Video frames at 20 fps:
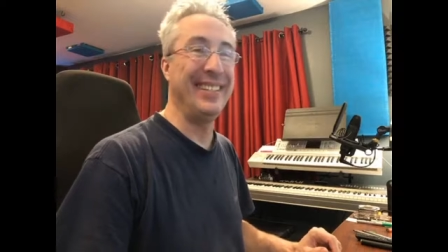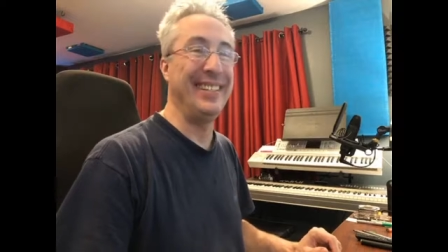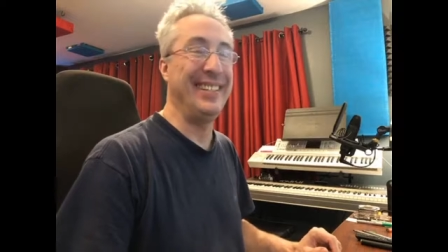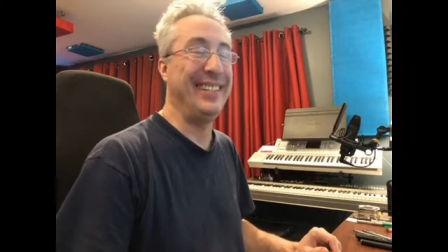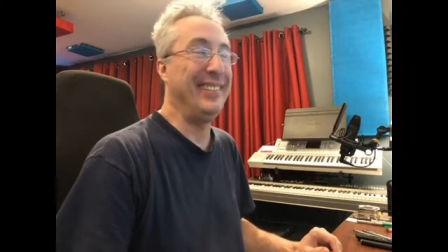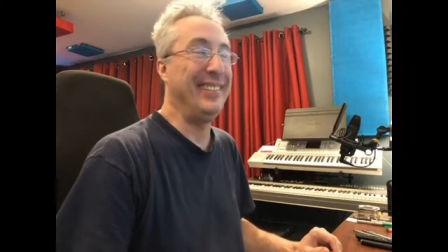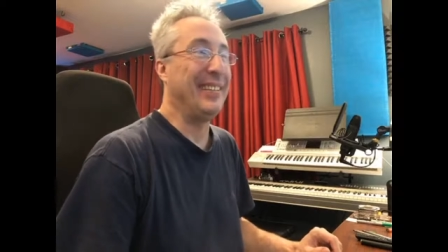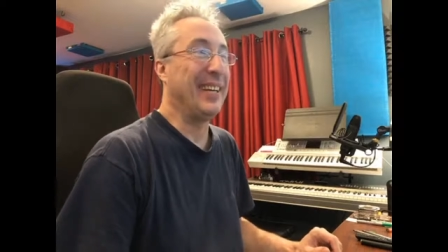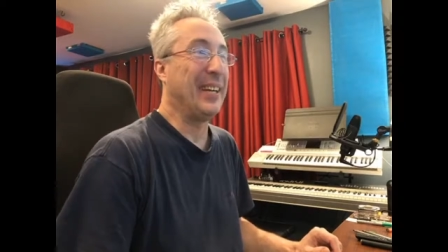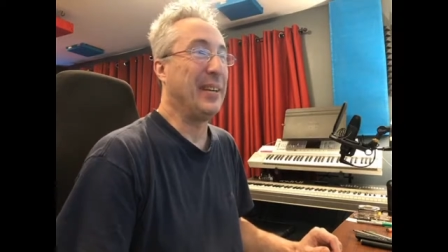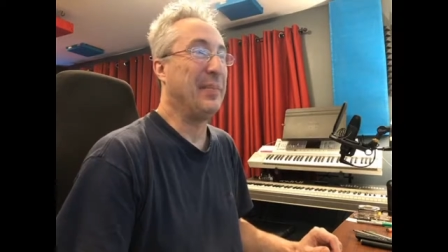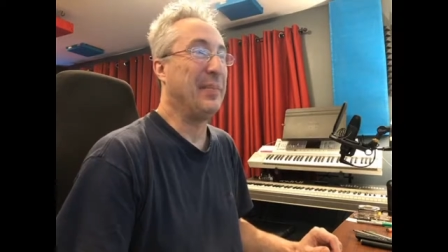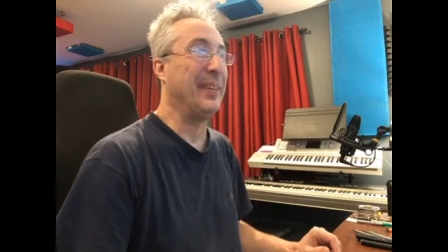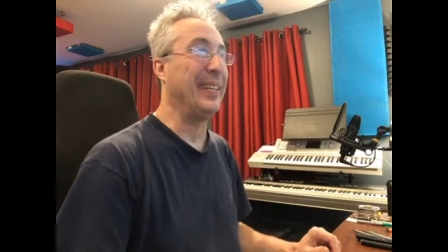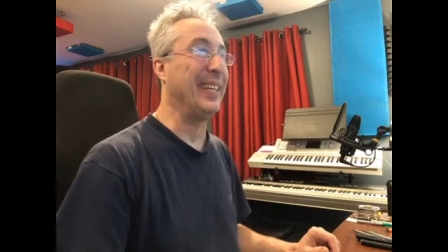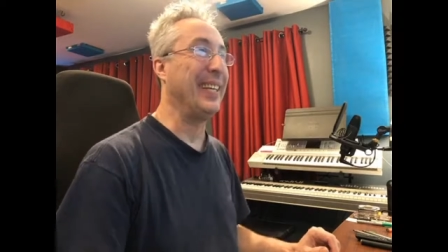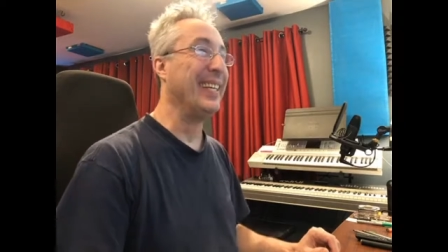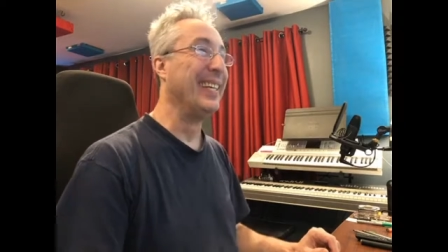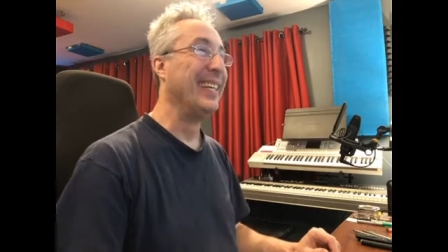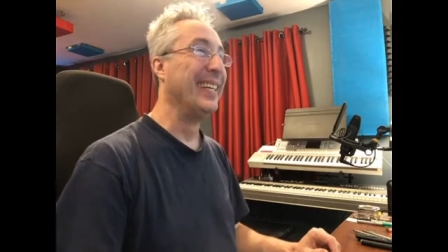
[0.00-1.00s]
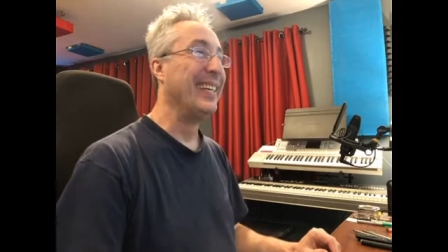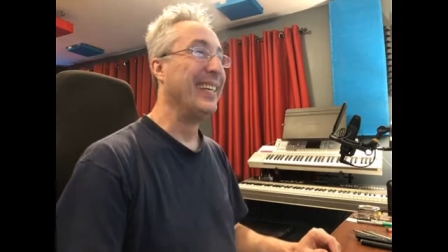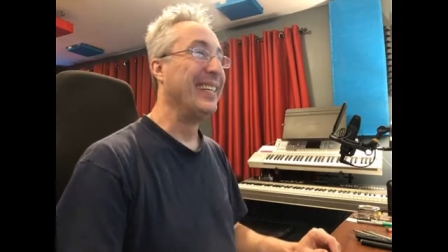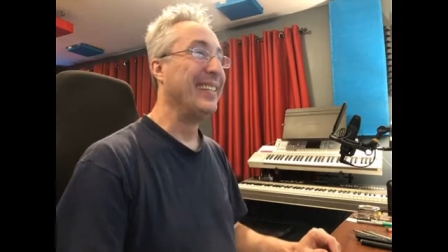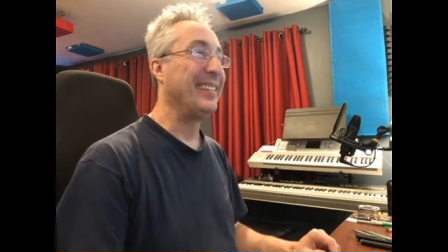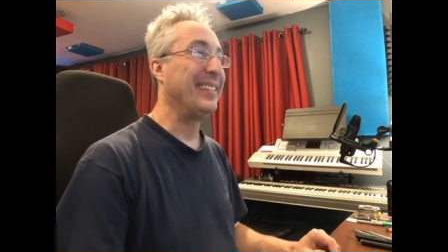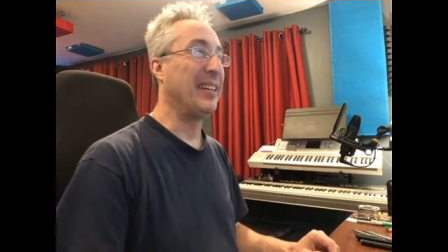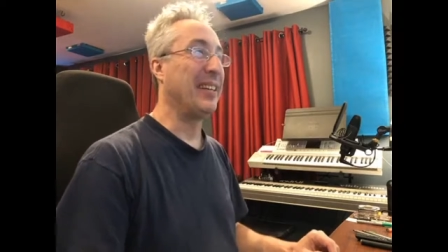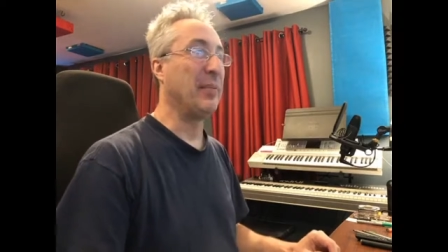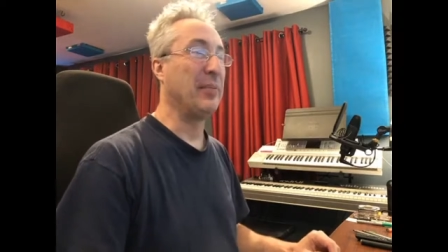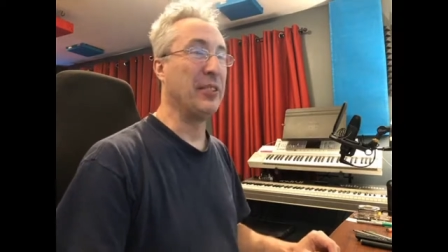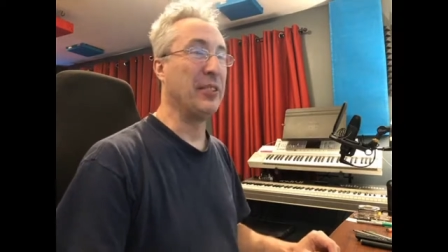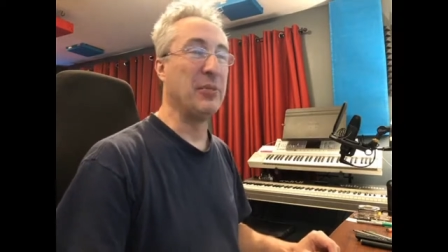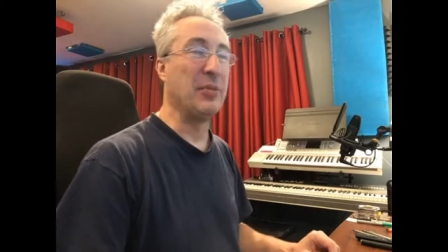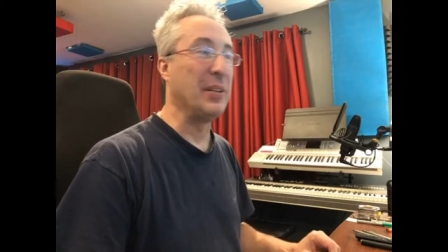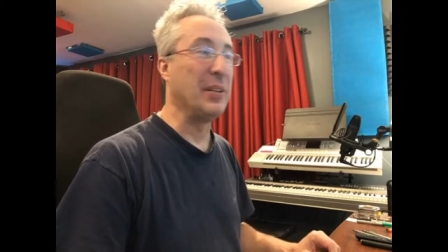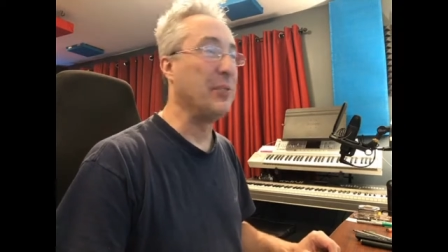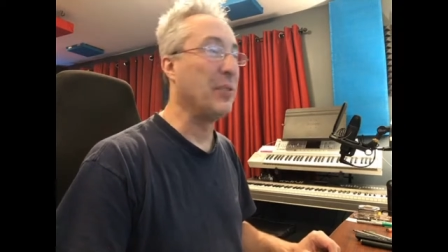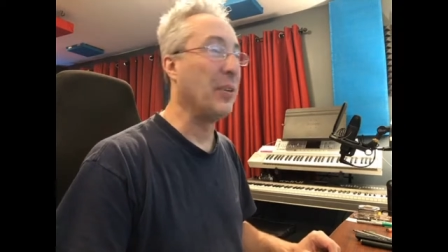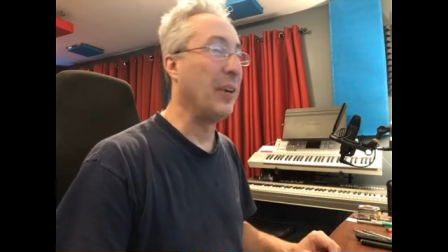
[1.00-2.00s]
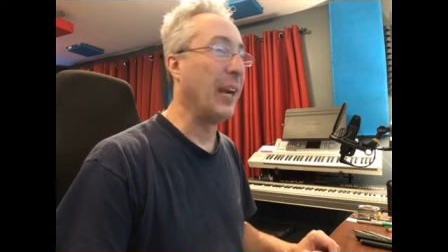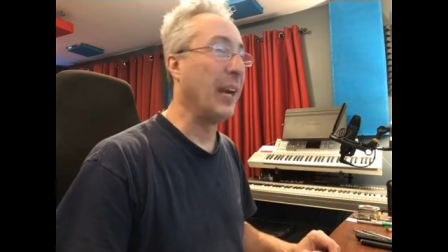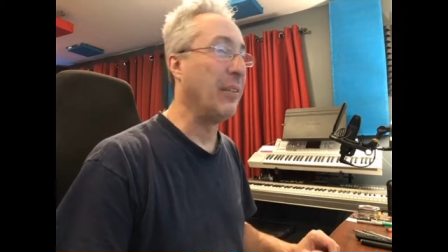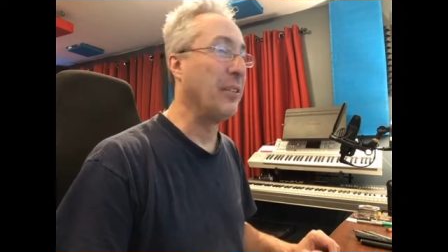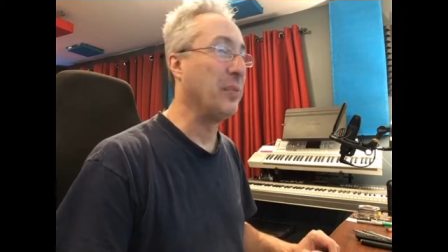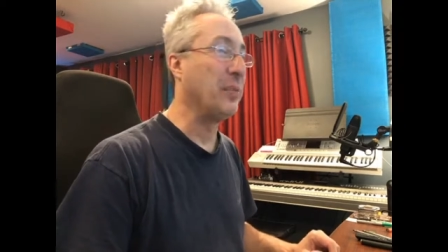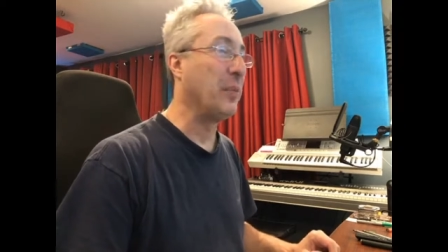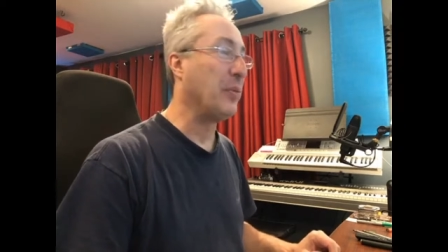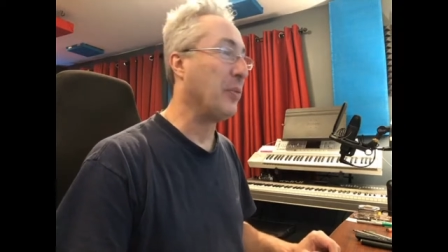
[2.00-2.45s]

You got to be set up for 24 hours